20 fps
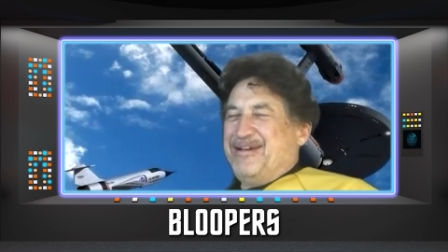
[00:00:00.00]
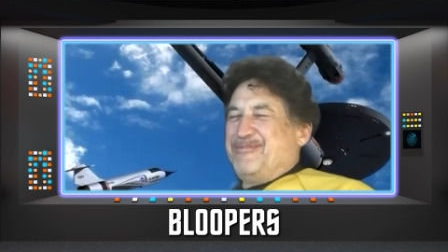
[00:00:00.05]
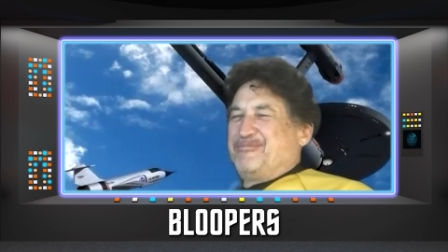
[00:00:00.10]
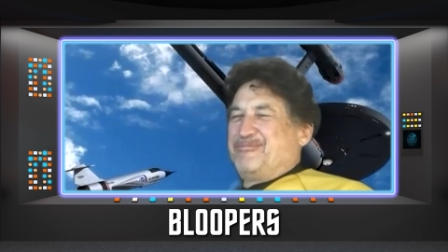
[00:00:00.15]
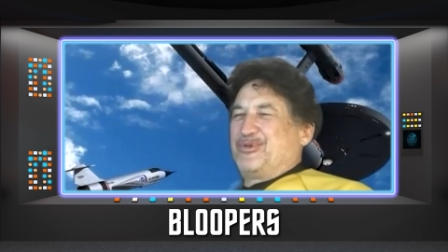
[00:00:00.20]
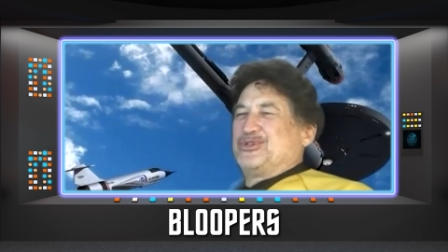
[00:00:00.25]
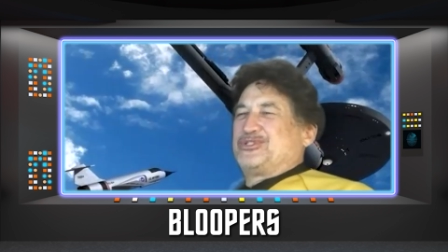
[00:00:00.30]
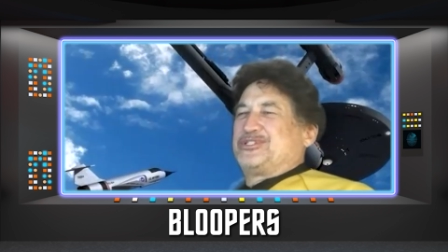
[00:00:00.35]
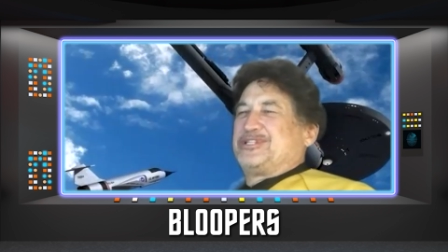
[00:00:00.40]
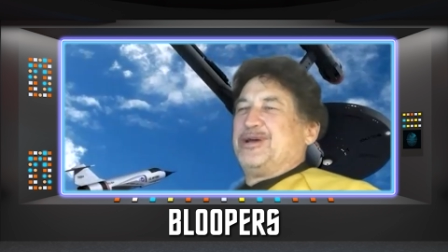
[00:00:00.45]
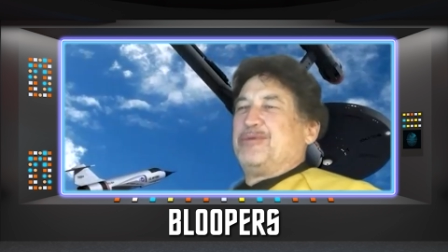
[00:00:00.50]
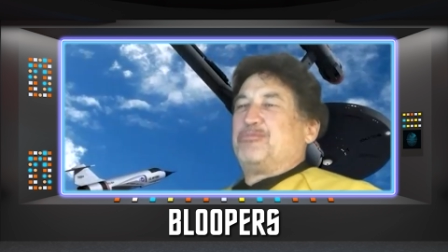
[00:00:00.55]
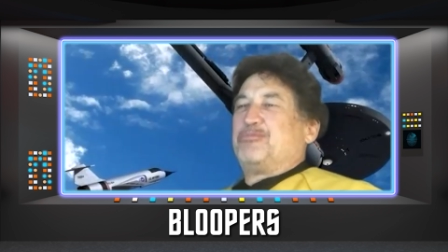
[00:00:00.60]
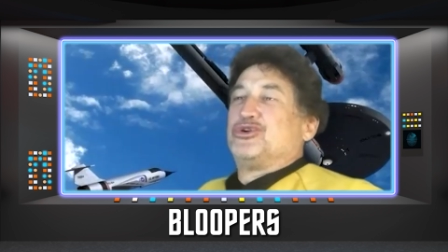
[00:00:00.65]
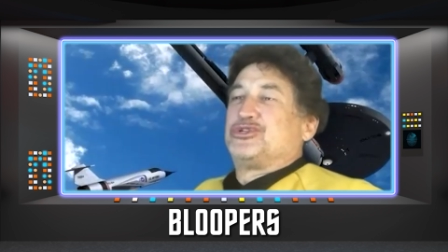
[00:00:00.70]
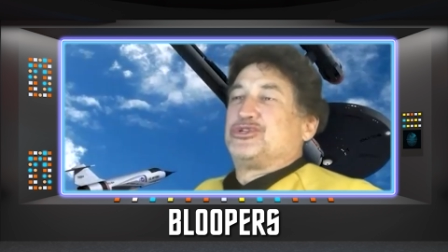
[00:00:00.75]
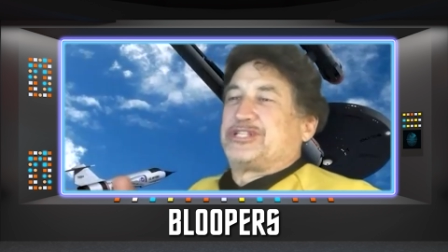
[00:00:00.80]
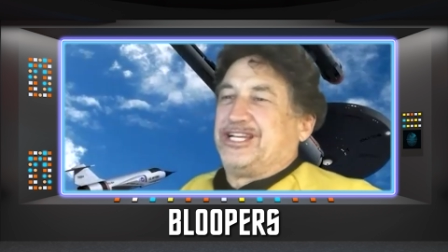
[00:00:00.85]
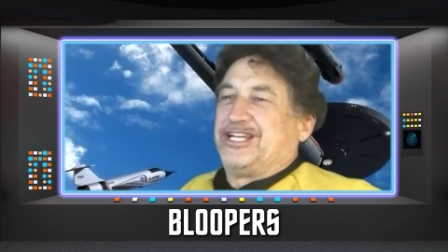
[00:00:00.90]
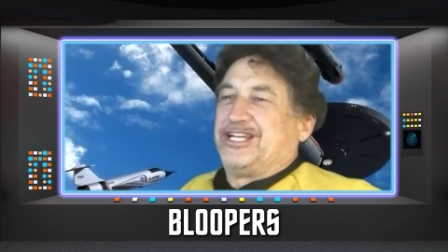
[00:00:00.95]

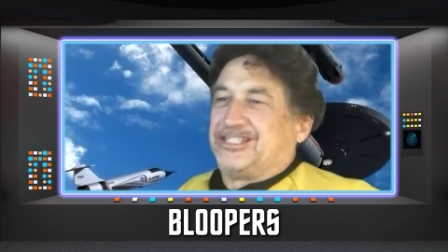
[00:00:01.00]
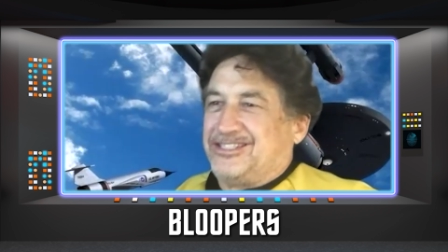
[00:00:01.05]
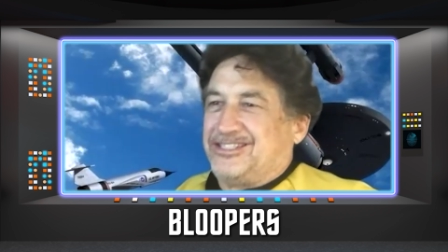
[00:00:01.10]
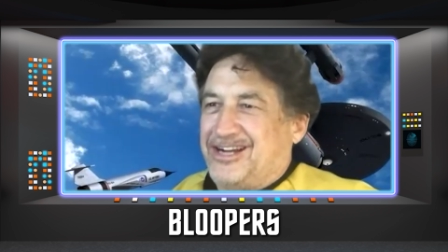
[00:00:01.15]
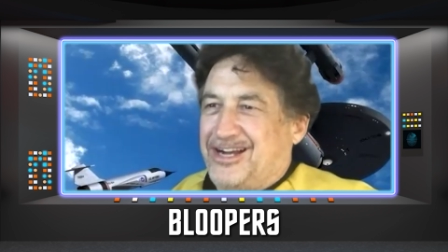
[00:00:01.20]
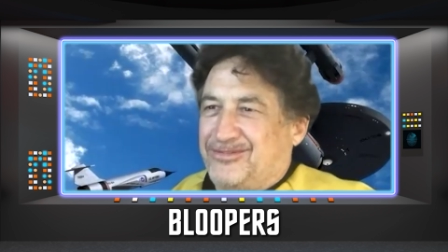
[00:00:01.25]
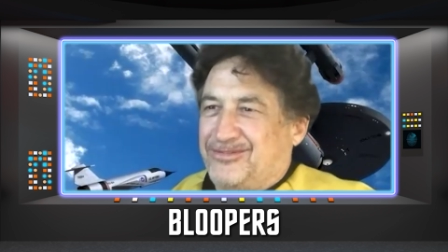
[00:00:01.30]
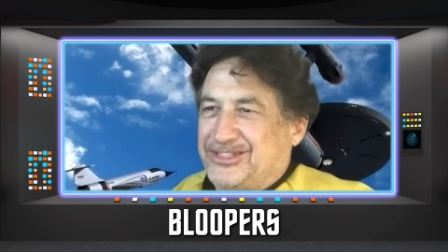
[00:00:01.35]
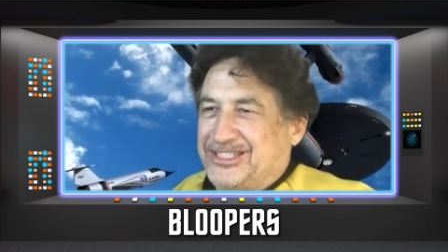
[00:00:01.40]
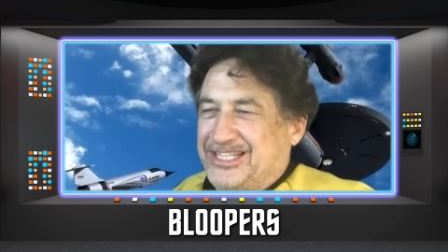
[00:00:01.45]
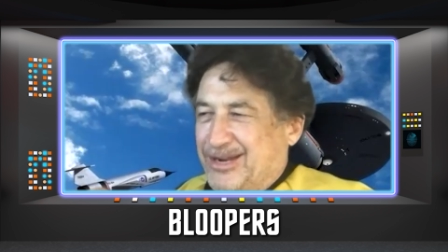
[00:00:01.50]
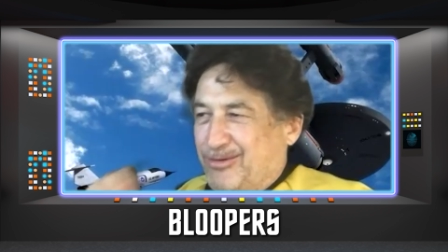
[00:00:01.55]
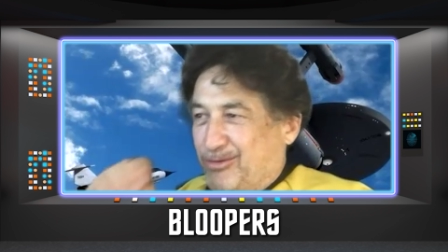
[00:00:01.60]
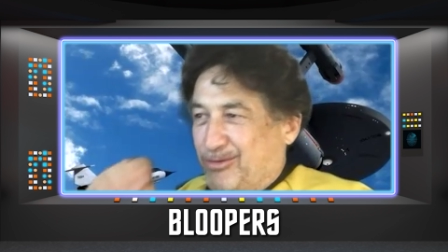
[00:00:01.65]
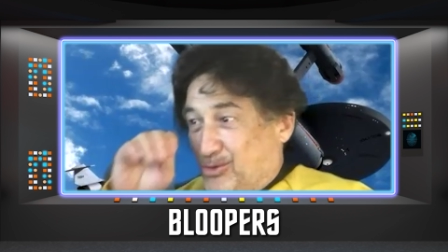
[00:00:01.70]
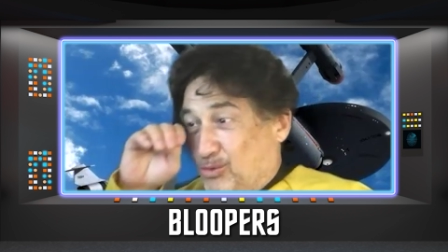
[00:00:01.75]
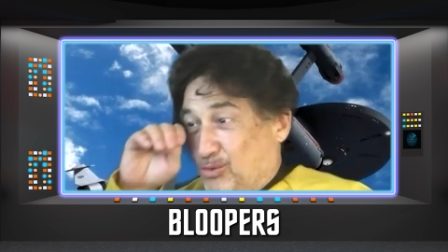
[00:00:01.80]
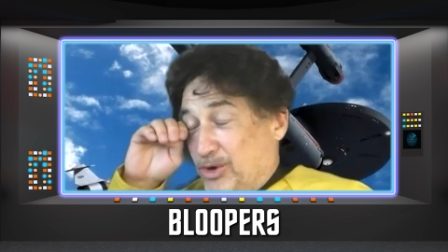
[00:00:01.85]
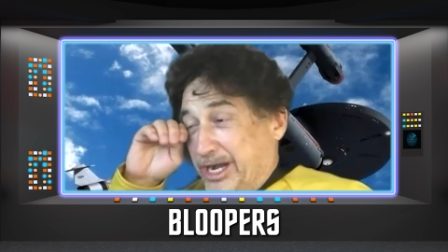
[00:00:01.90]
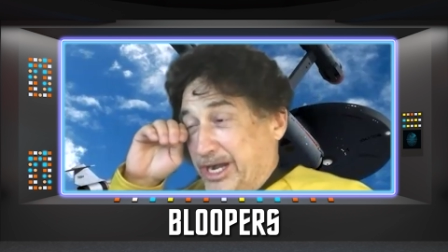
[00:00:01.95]
Bruce kicked it off today
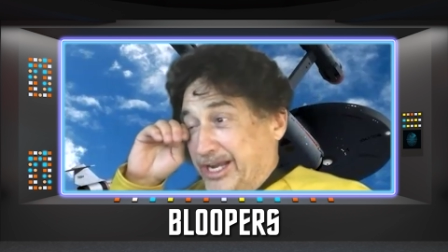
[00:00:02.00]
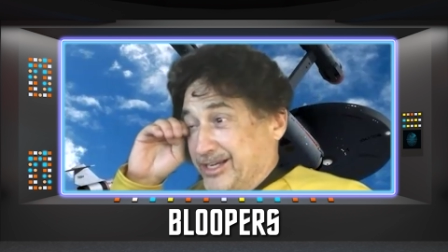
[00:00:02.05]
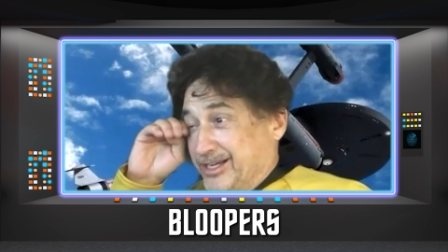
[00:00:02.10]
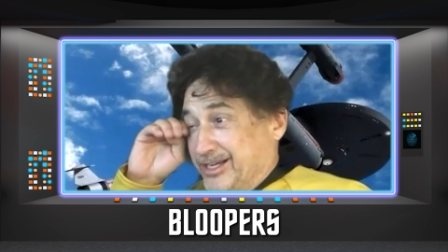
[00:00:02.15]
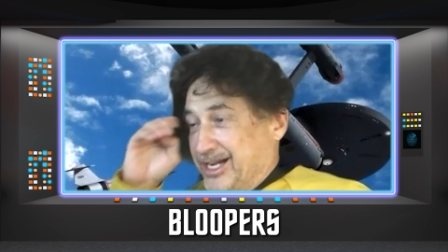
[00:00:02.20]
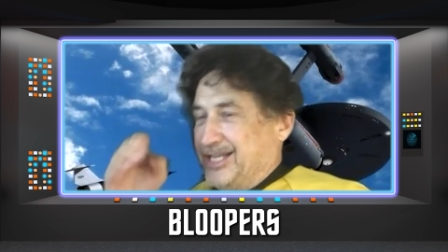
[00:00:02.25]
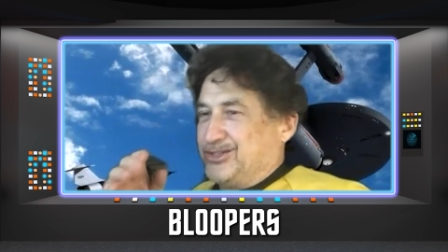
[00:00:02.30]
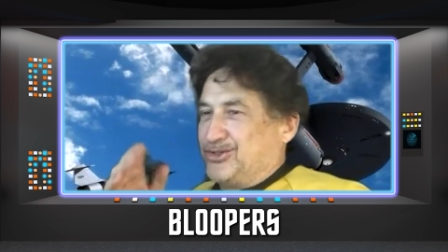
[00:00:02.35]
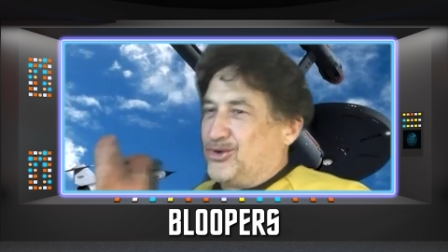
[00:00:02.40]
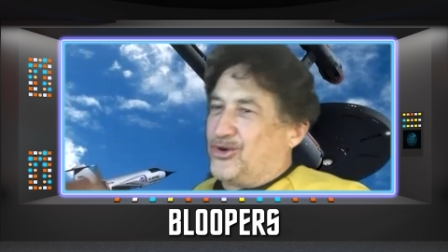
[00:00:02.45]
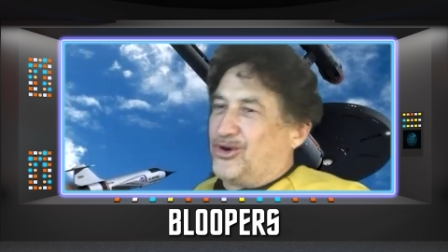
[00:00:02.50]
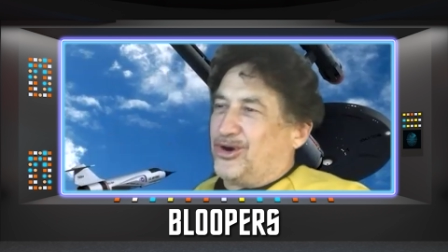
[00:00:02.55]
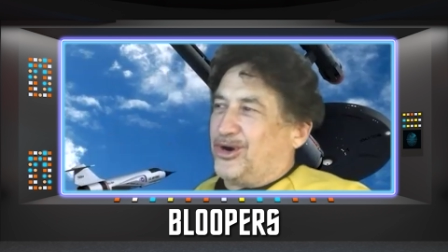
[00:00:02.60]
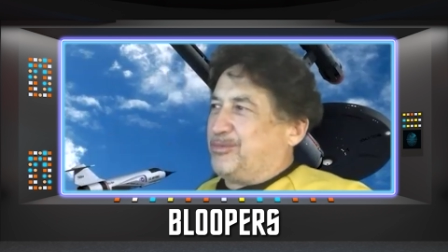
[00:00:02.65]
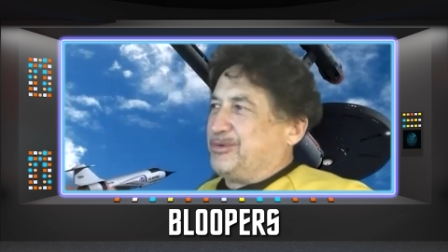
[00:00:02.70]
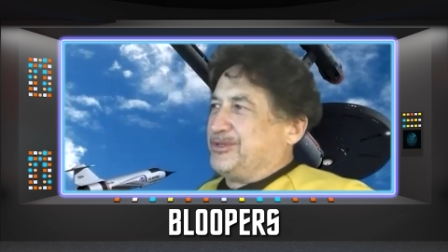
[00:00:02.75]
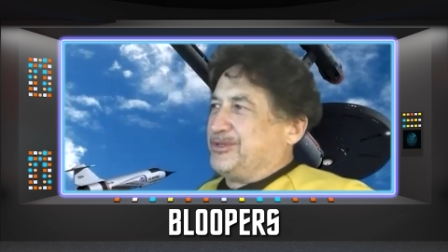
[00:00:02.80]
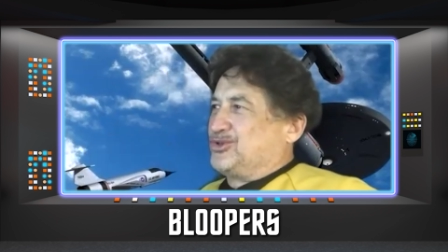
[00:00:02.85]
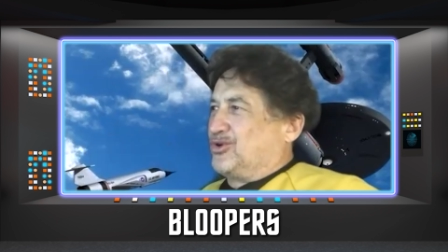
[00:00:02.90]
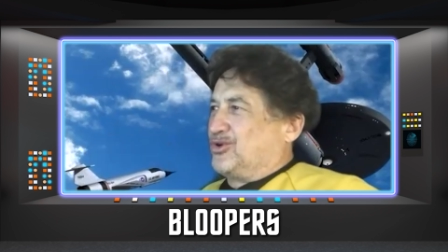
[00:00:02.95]
with what? Not door
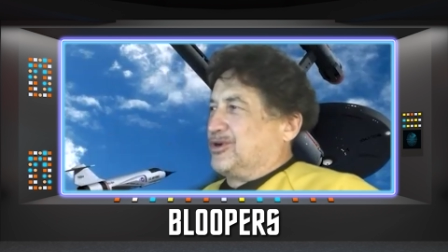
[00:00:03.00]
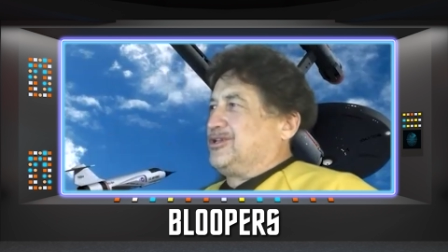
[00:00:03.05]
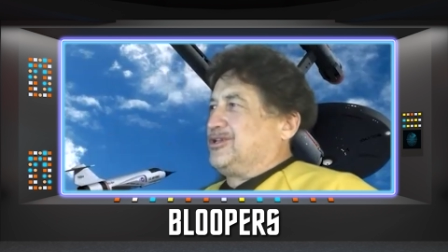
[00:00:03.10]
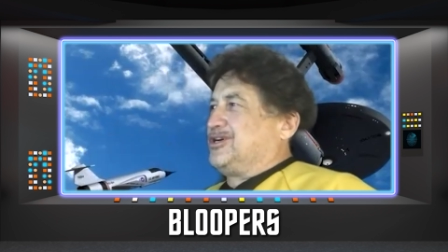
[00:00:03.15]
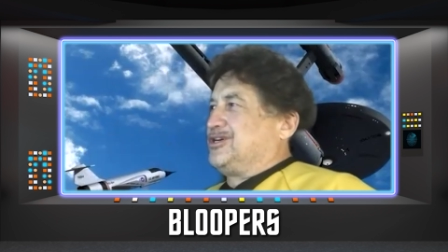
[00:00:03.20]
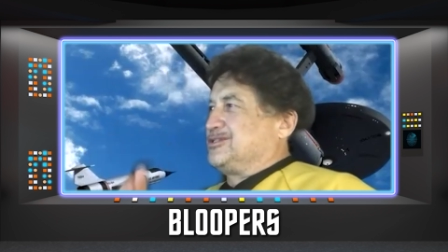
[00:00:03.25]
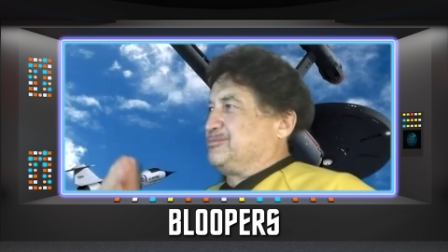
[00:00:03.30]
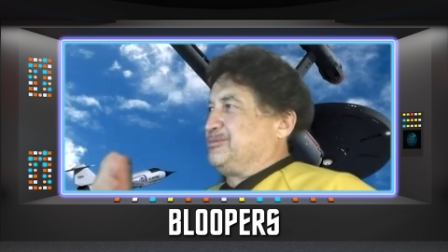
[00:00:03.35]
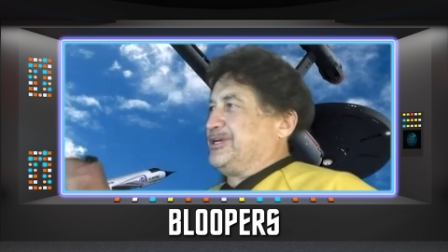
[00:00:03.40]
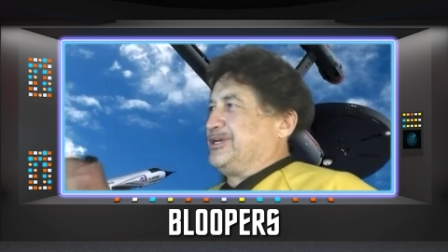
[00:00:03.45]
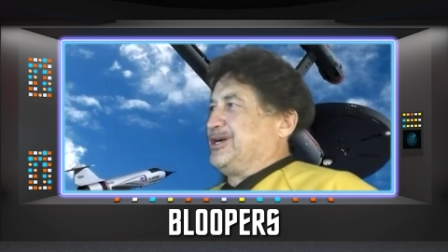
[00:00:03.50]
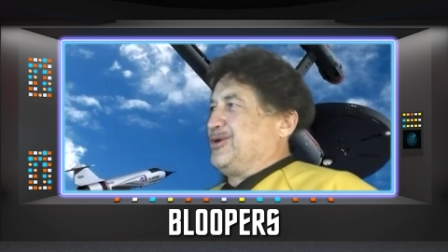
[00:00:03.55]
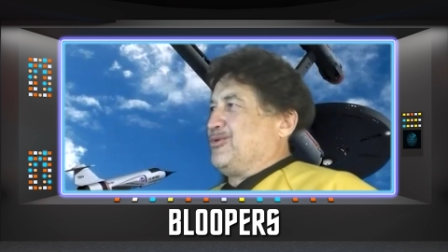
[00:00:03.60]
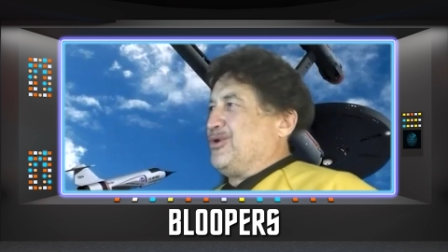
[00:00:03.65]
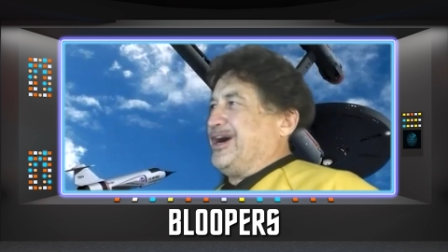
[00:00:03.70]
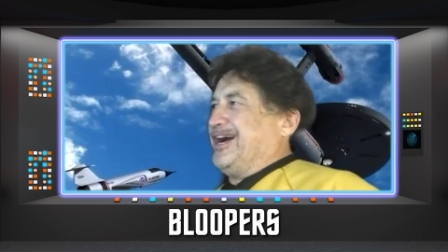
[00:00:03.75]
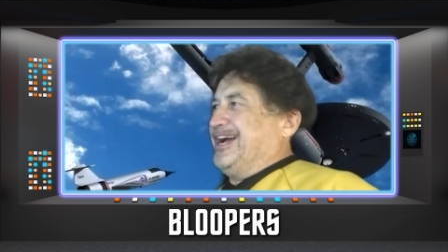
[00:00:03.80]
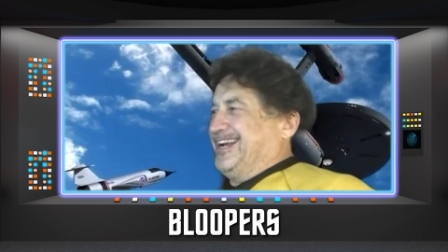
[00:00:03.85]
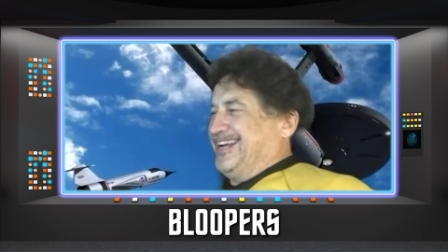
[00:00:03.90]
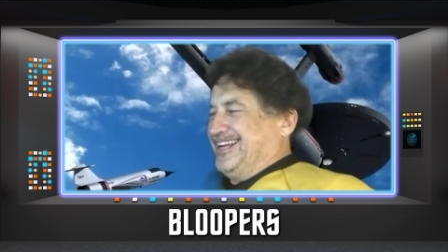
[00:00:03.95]
open, door closed, but a
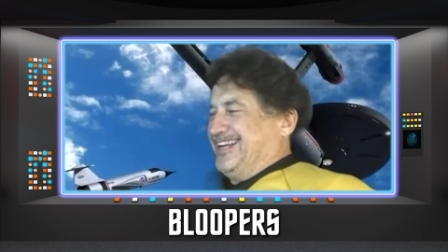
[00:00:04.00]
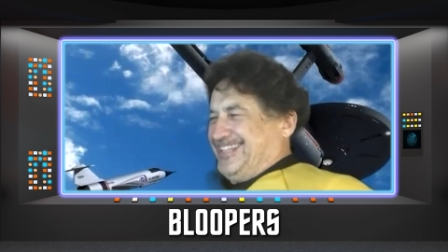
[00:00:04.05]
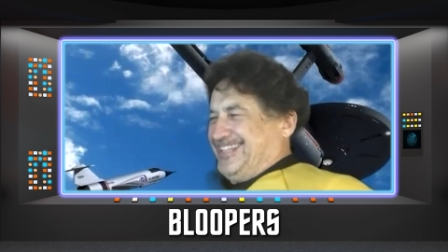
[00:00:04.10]
what?